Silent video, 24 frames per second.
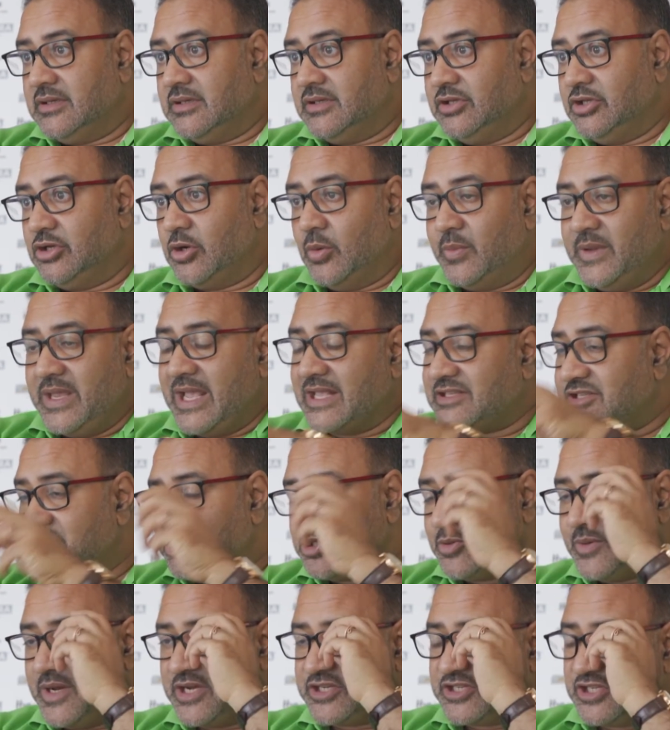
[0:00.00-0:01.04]
You know, we had
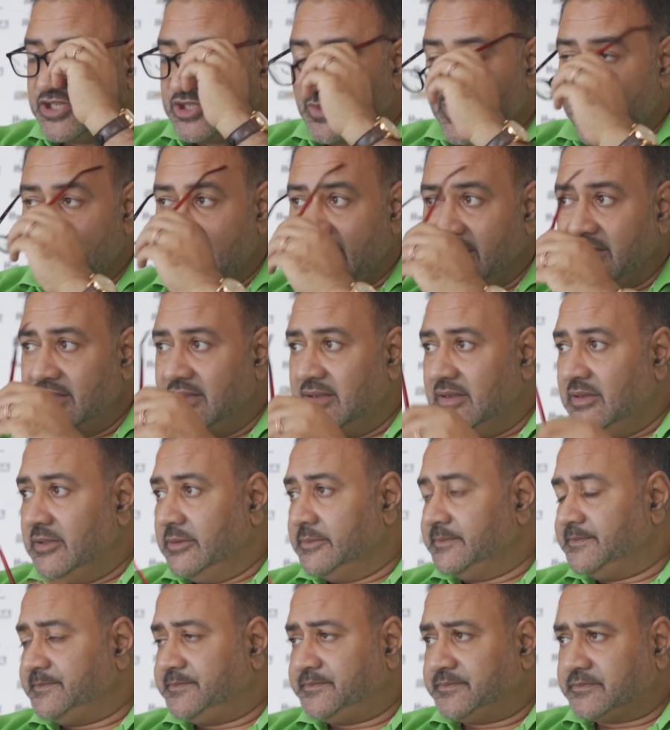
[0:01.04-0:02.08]
situations where
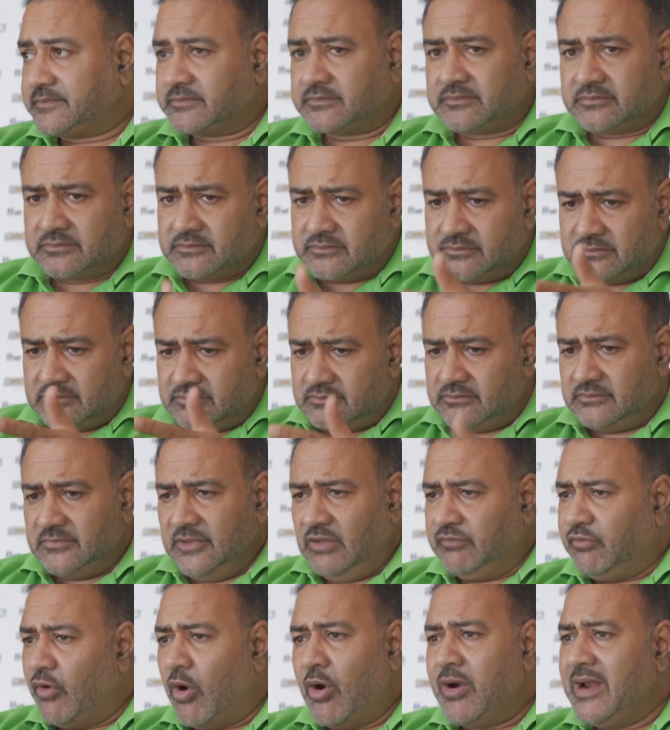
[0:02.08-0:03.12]

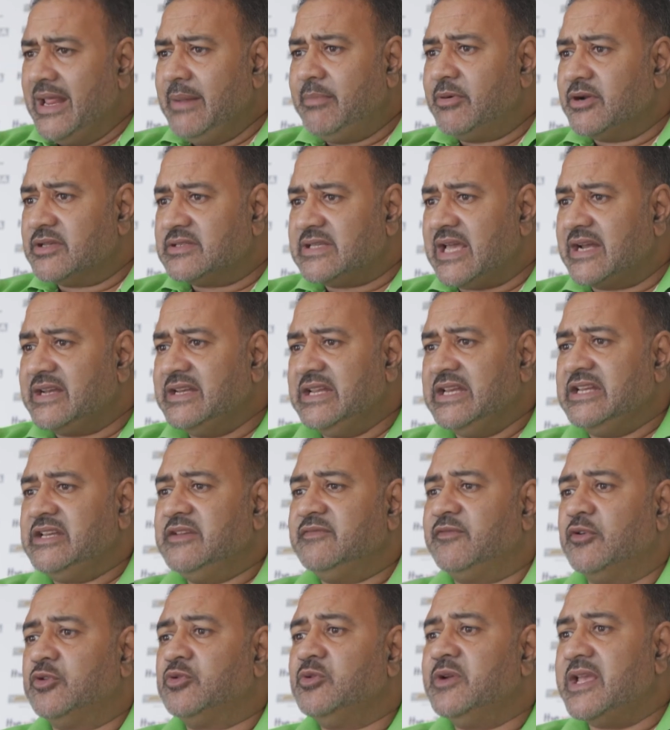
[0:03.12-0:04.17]
foreign laborers hadn't eaten
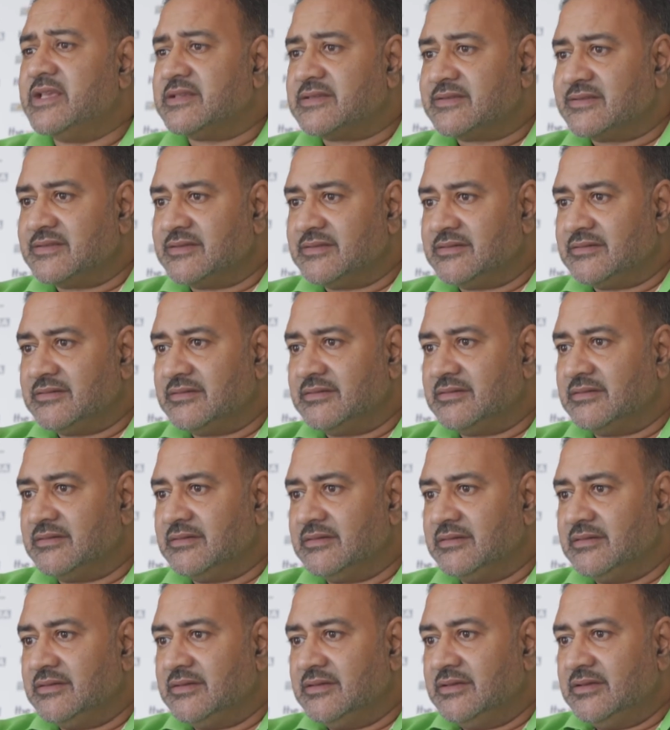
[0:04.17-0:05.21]
for 2 days
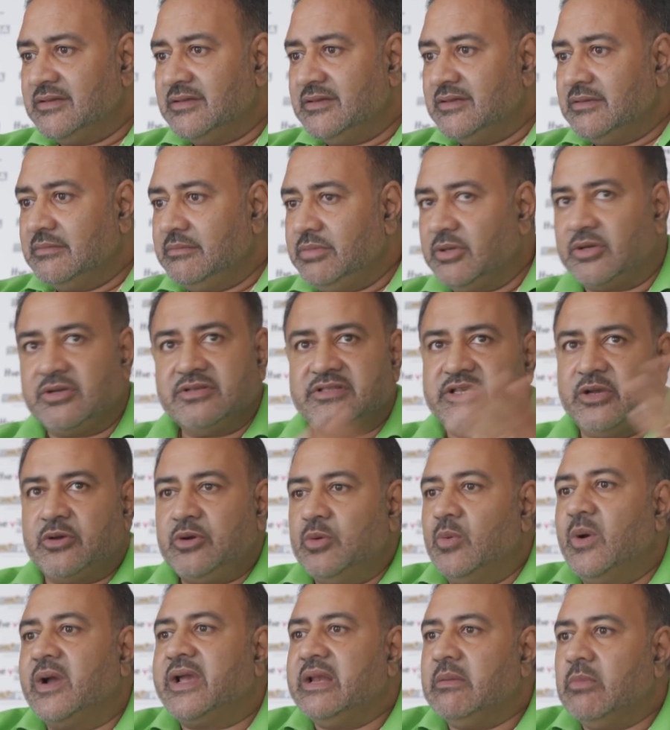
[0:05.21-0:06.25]
because they couldn't
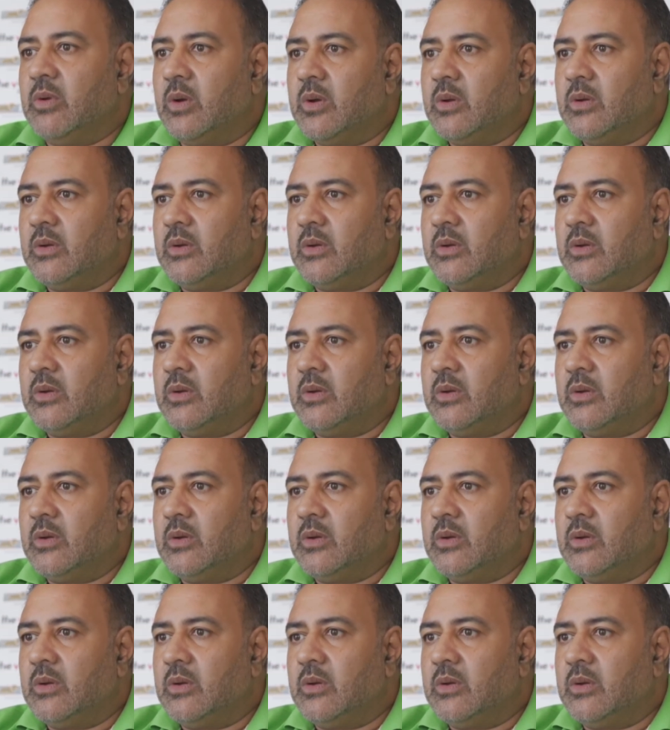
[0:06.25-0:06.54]
work anymore.